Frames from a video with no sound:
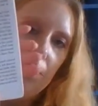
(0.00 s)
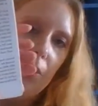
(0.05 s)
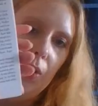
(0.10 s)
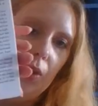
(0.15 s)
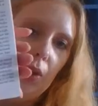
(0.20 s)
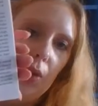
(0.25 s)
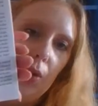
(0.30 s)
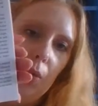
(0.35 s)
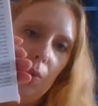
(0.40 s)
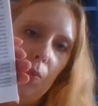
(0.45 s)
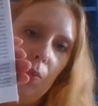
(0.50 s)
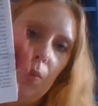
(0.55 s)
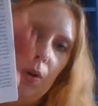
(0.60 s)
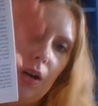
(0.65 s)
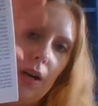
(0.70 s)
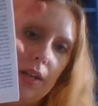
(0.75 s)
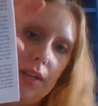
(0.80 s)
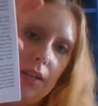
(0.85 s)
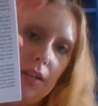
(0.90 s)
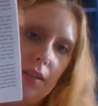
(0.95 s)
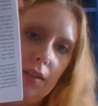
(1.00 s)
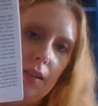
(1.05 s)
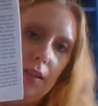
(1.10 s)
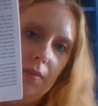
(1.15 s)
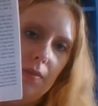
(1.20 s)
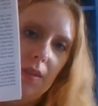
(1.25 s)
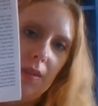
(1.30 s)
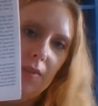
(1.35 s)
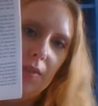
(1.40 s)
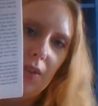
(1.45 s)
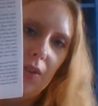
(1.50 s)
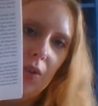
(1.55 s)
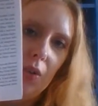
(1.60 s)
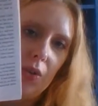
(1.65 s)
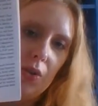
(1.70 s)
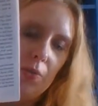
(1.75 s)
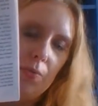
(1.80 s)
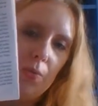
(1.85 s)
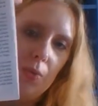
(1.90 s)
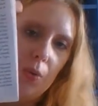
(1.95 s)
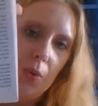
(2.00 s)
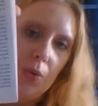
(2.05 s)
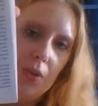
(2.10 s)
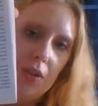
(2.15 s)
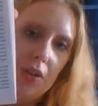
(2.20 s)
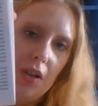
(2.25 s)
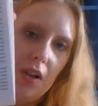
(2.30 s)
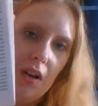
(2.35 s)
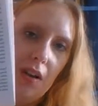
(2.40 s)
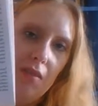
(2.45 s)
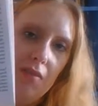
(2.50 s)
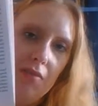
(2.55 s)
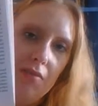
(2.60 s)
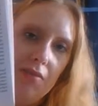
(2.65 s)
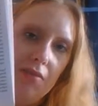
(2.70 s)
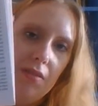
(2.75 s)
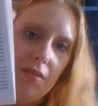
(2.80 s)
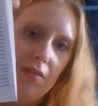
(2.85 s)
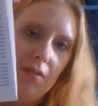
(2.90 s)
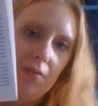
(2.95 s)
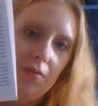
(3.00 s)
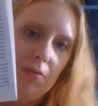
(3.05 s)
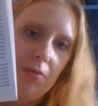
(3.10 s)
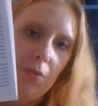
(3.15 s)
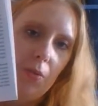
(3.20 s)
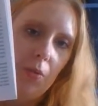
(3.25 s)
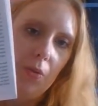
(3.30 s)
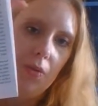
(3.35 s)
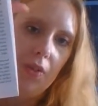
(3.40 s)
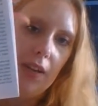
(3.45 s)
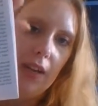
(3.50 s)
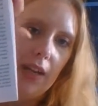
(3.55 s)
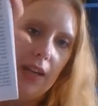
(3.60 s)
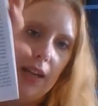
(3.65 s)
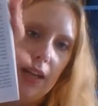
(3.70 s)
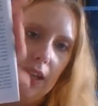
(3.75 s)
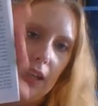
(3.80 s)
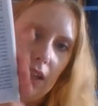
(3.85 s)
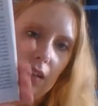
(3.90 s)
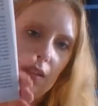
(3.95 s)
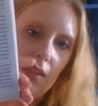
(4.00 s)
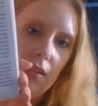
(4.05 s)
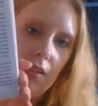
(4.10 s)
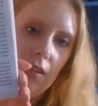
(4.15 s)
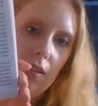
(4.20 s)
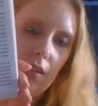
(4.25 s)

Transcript: you know, wider, they're not broad enough for their length.